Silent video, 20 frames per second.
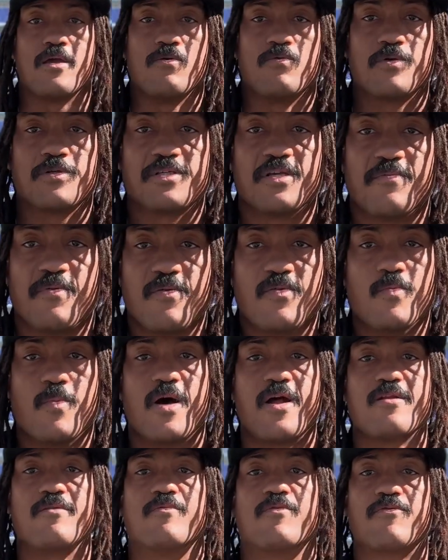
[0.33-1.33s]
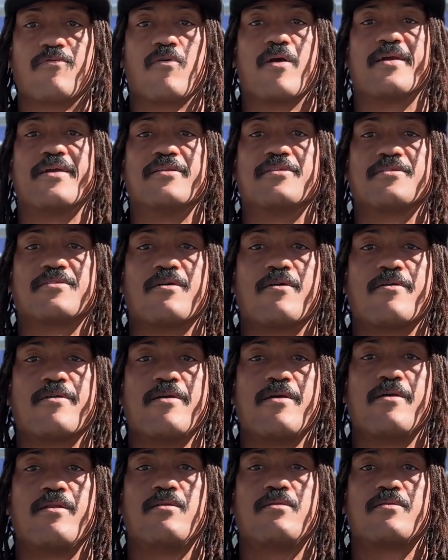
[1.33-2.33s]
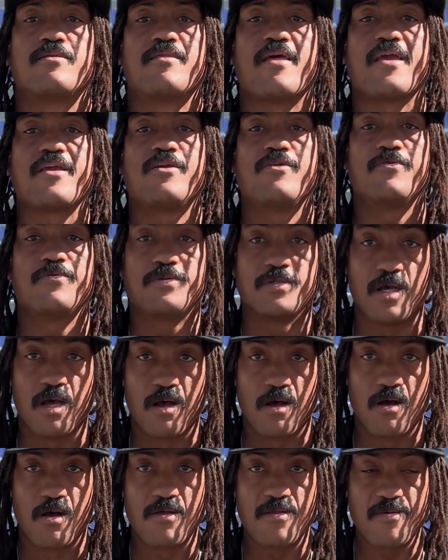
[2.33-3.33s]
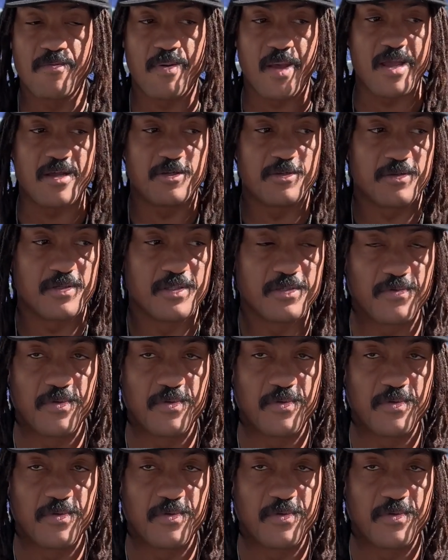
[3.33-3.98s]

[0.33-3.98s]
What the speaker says: what's up everybody? Before I get started, thank you to all the patrons,